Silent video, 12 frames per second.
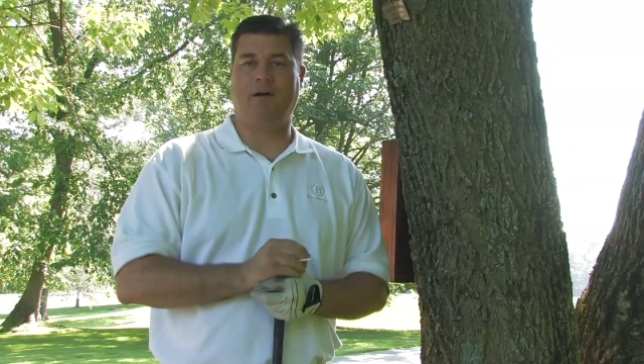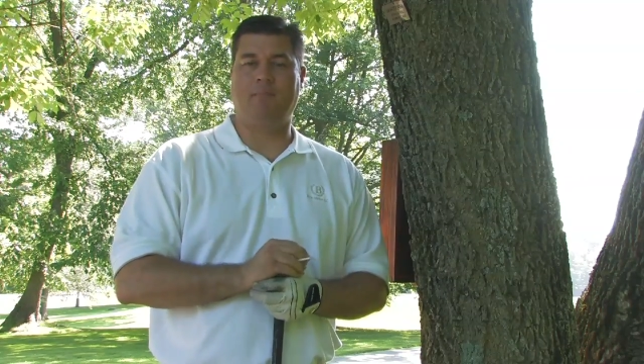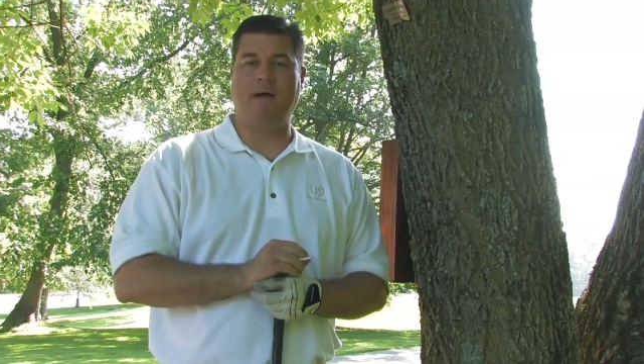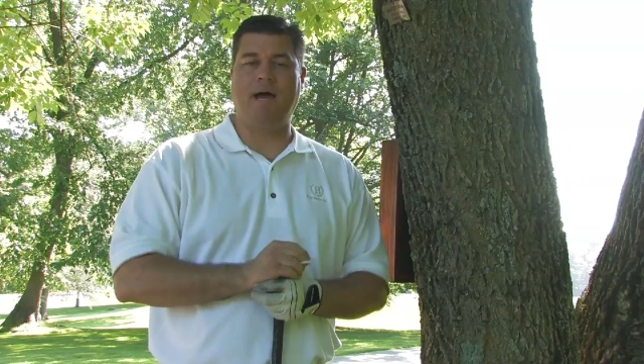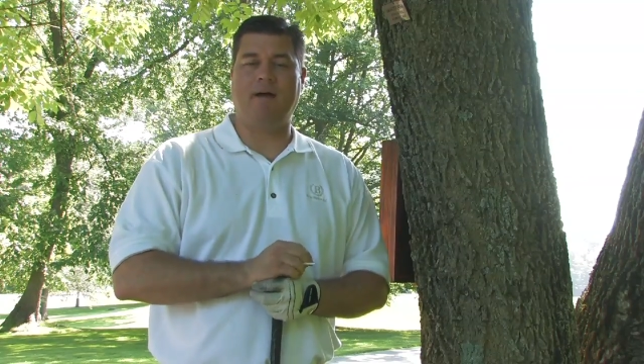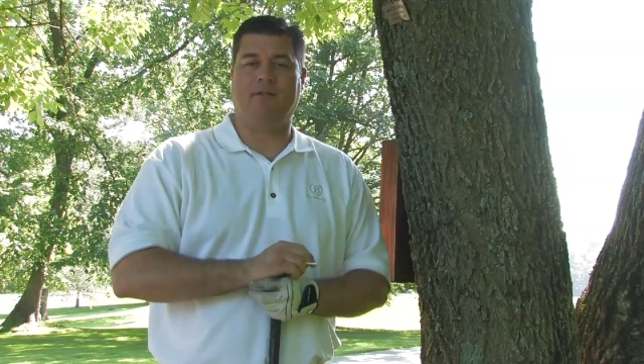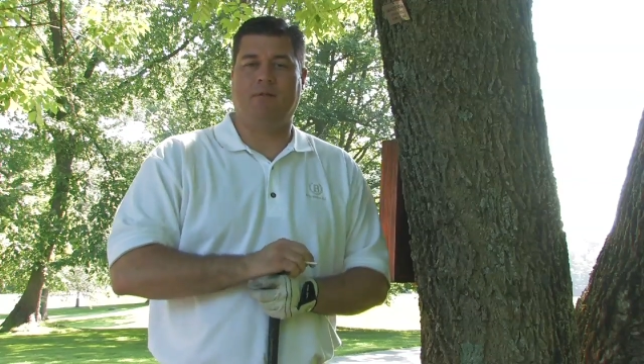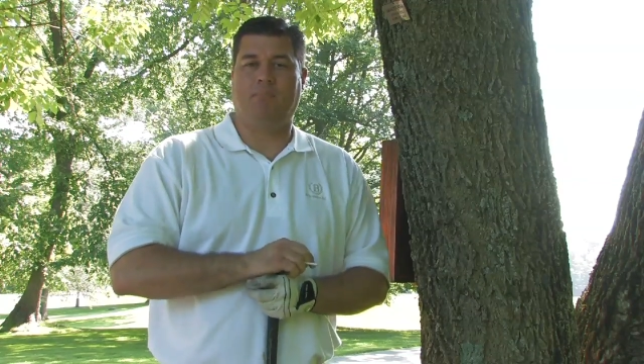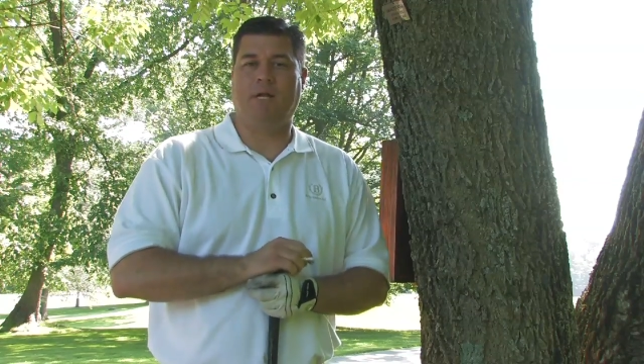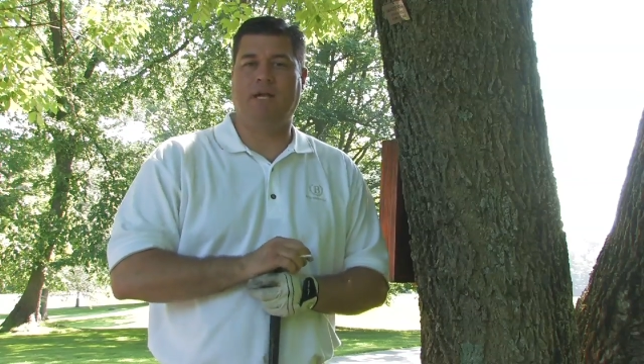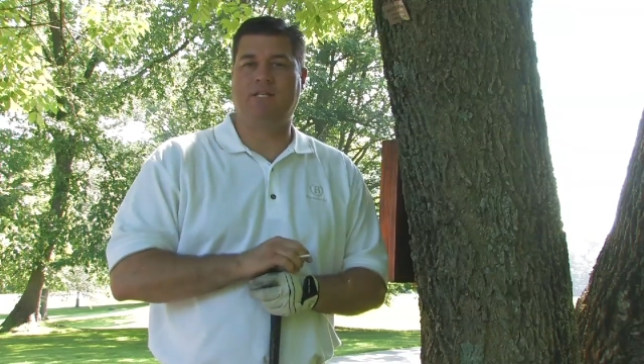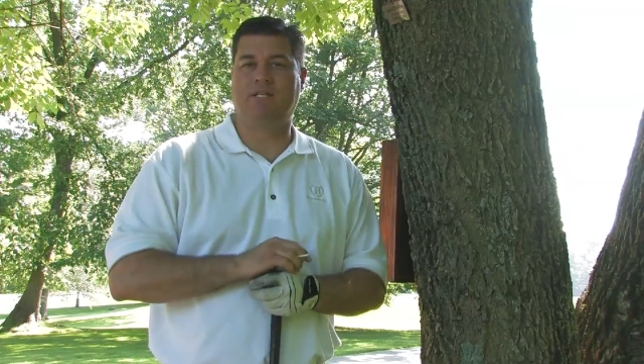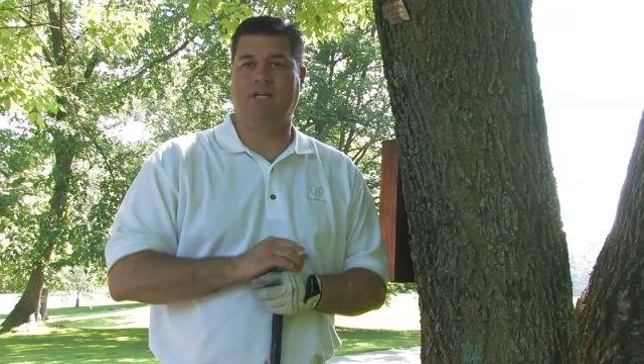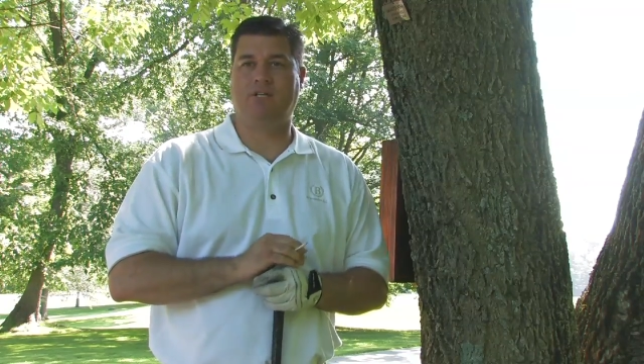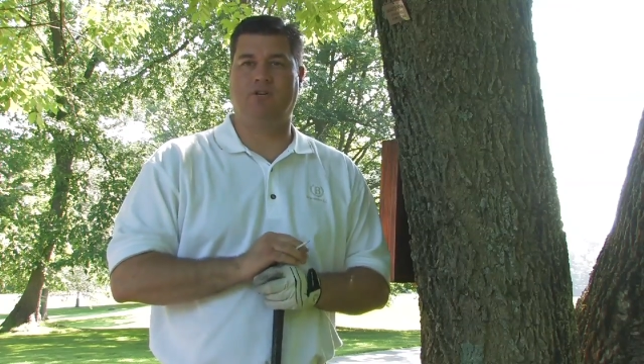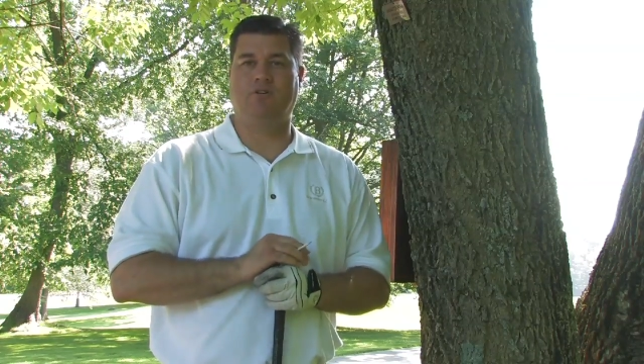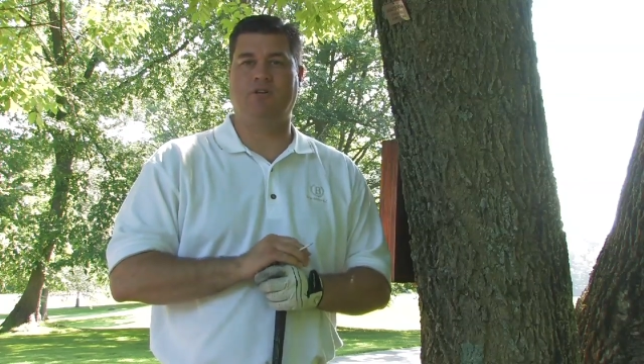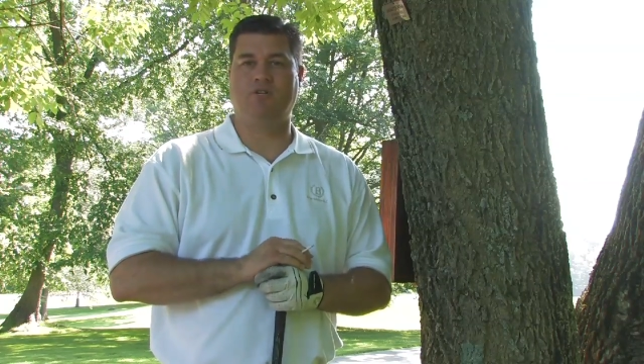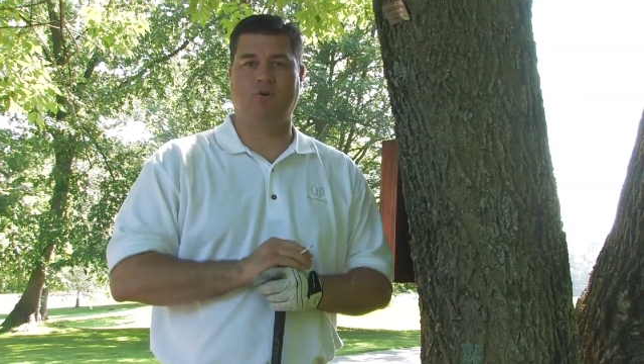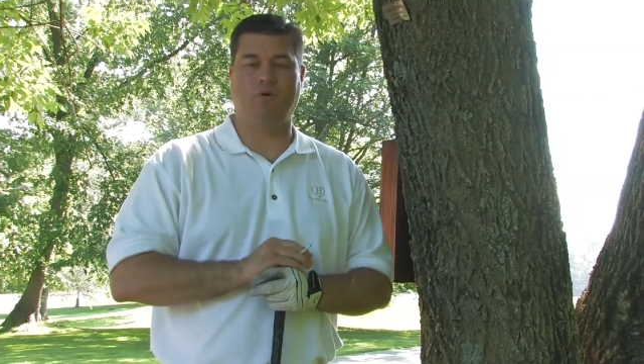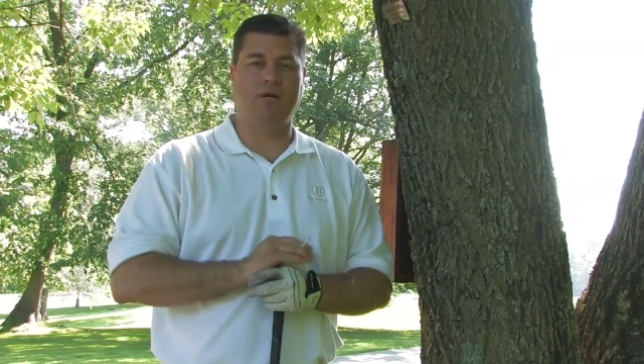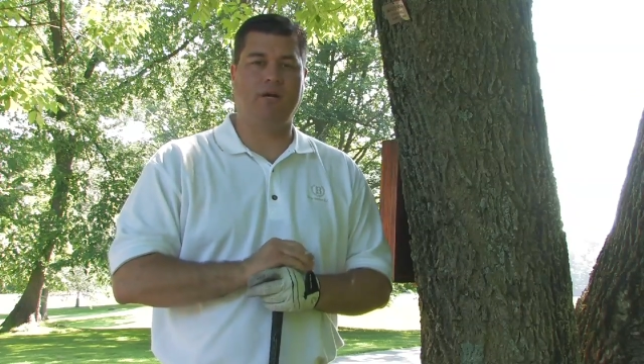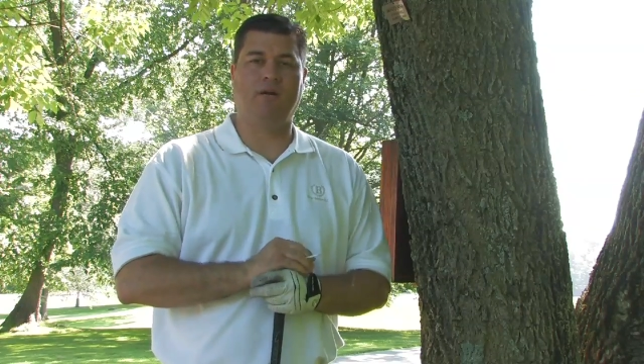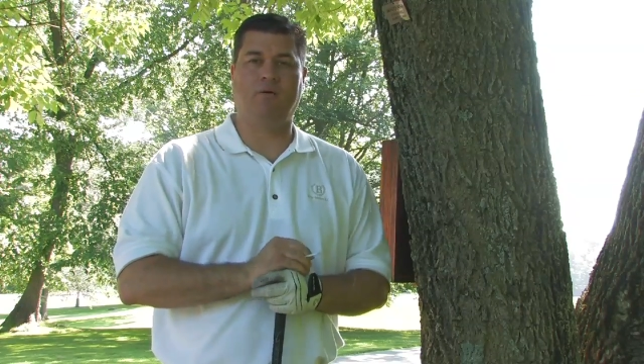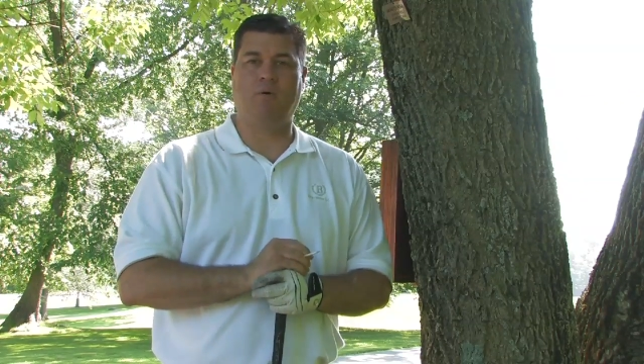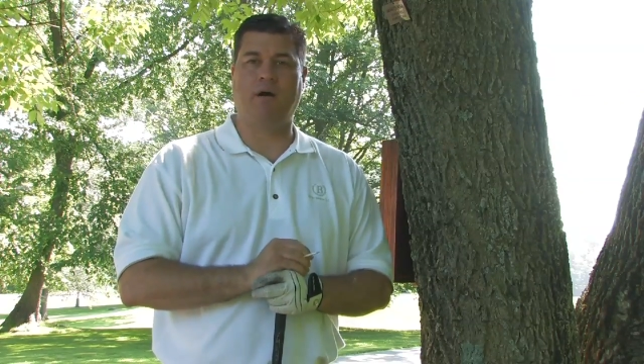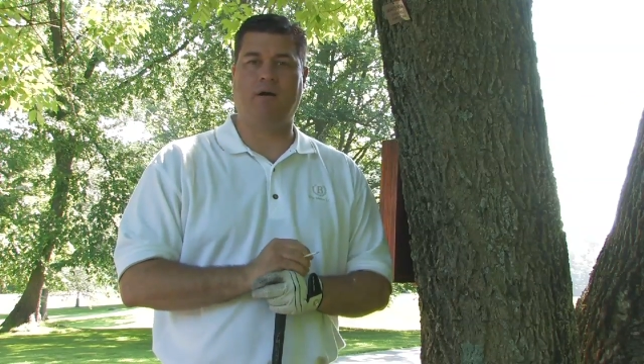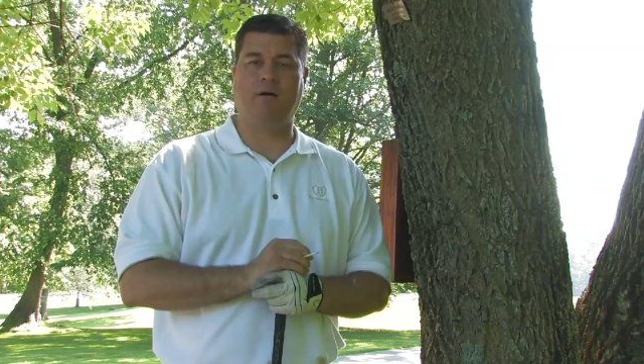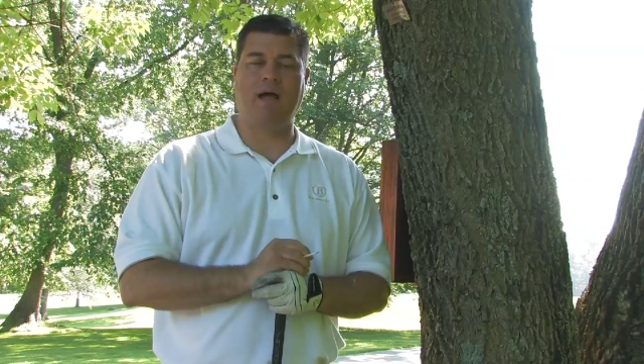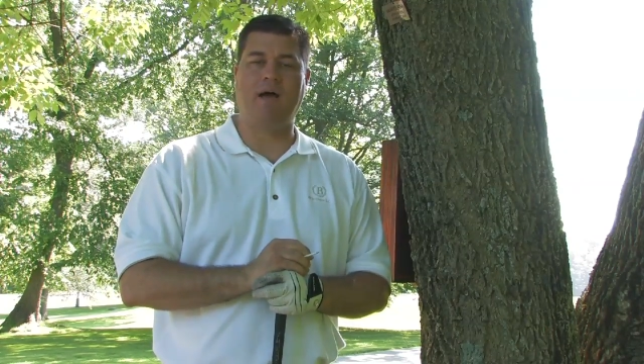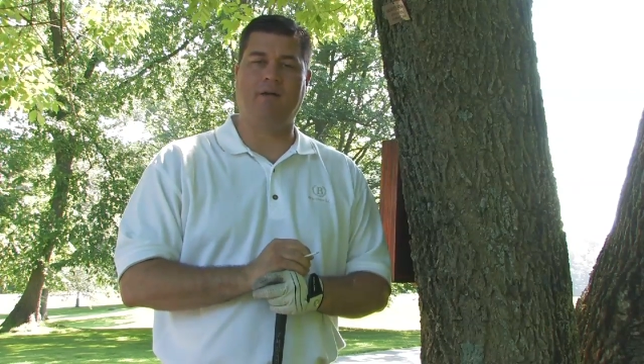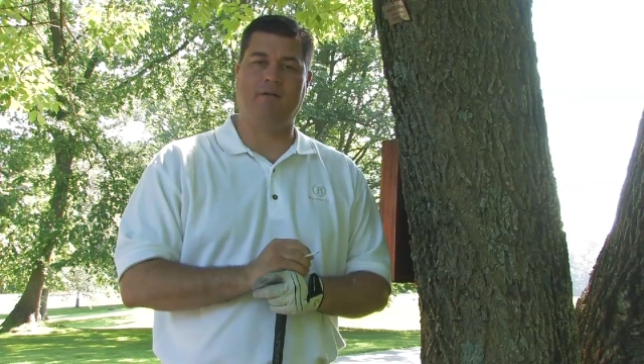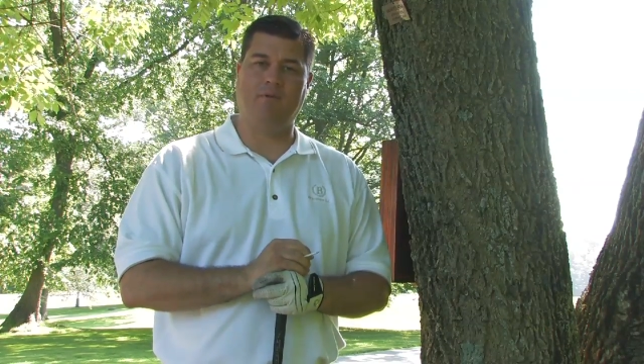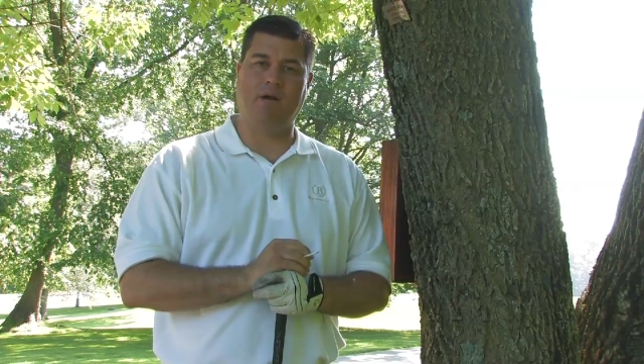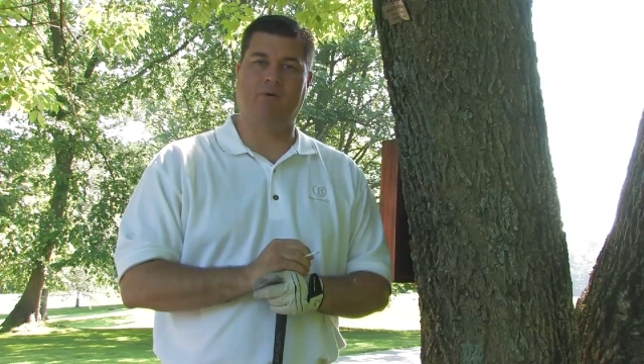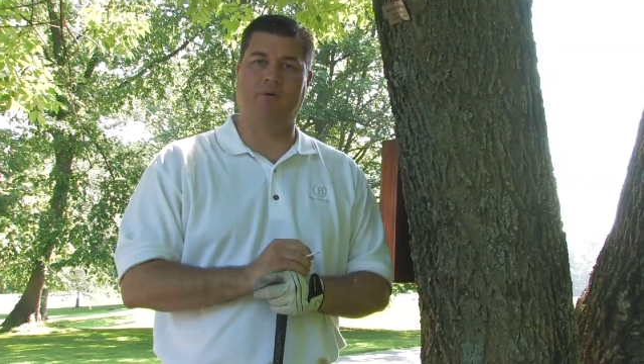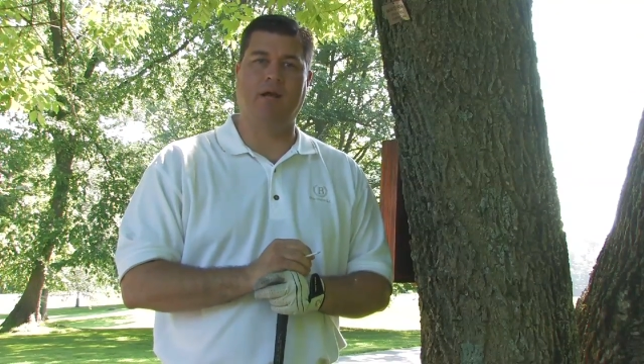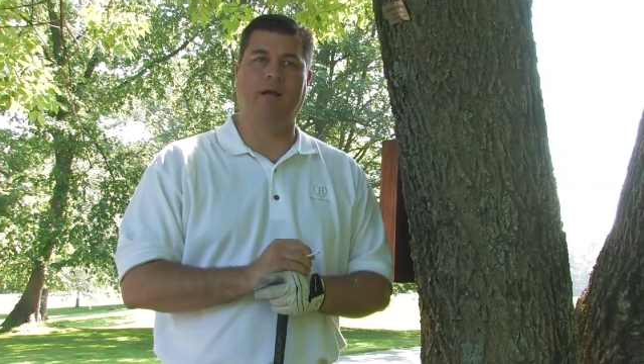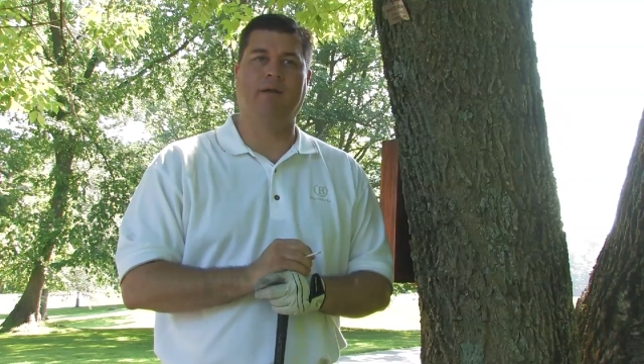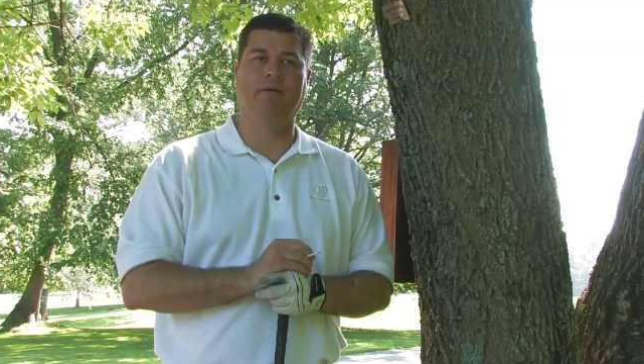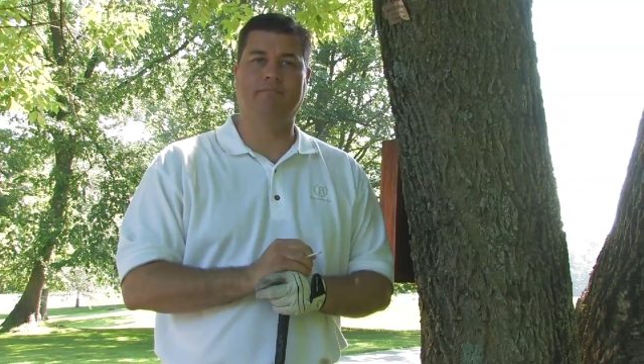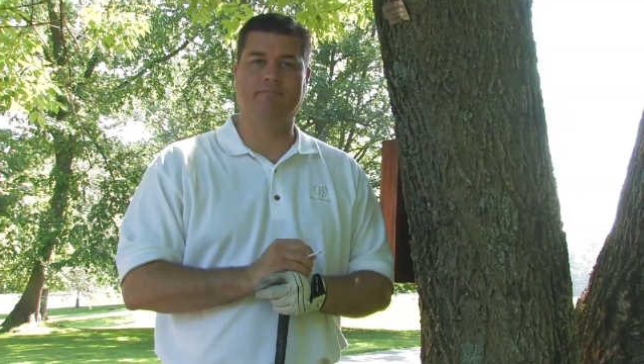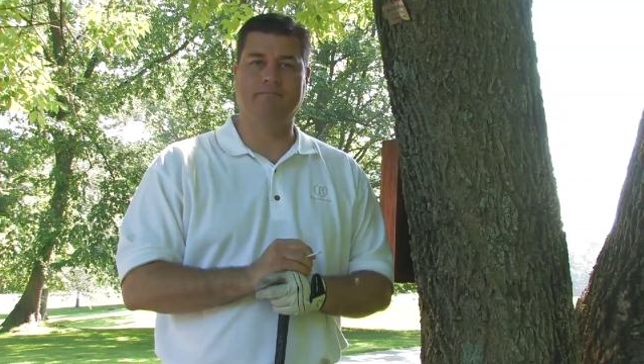about the place that you're enjoying while out recreating.